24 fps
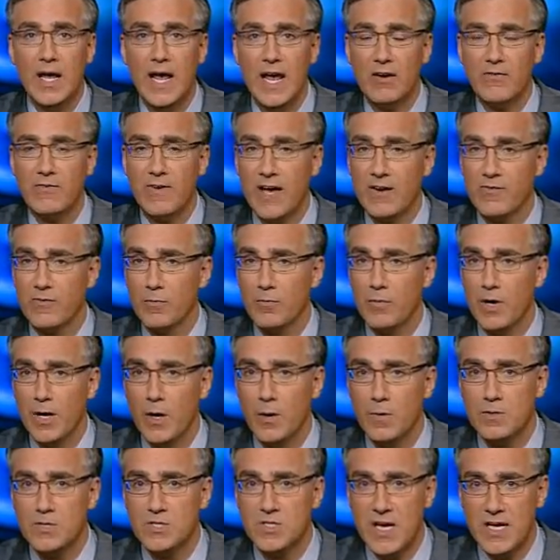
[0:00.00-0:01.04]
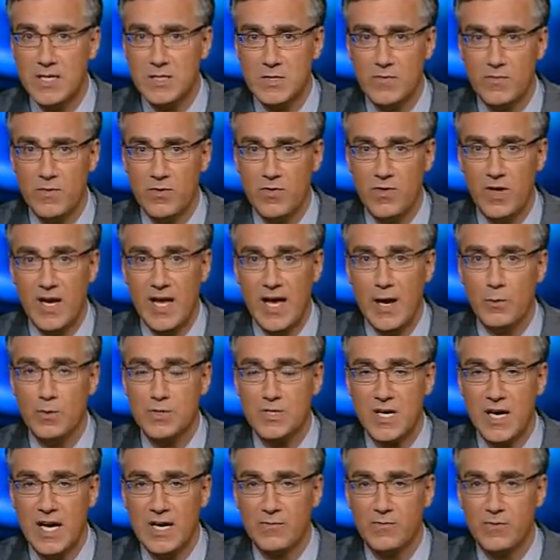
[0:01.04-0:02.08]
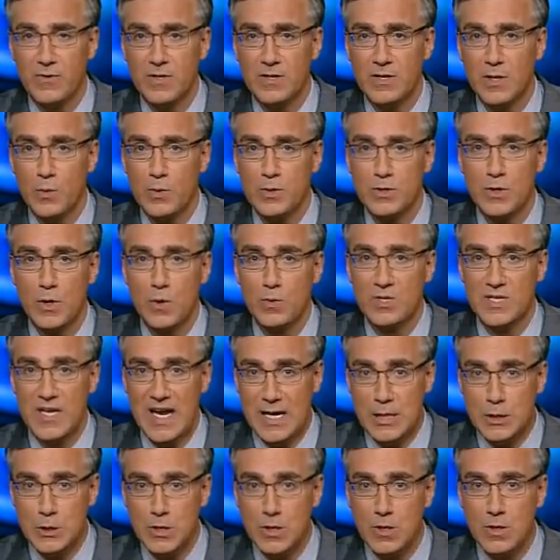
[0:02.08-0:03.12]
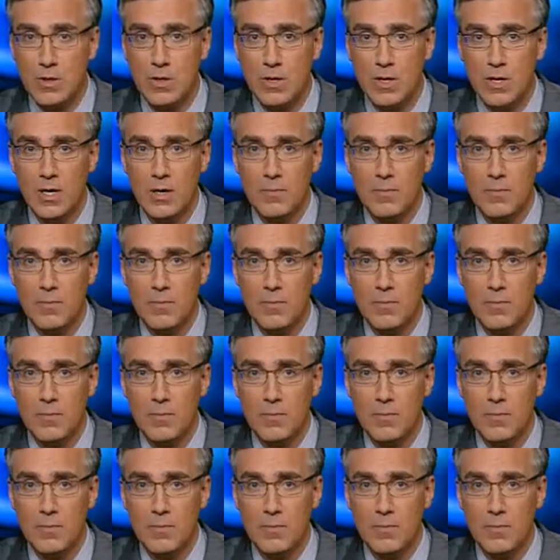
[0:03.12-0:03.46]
In fact, from my own sense of the thing, I was confident there was no danger.